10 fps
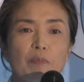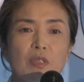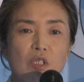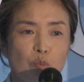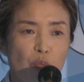
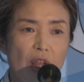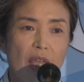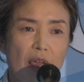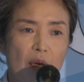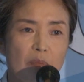
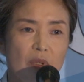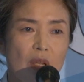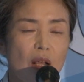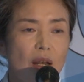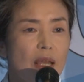springing up
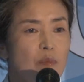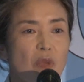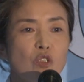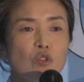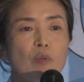like
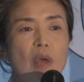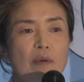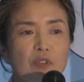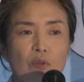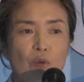mushroom
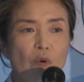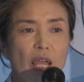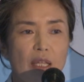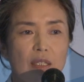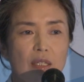after the
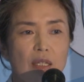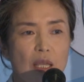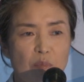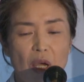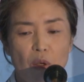rain
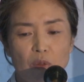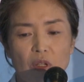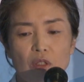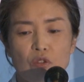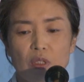in my own
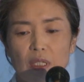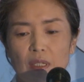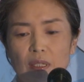country.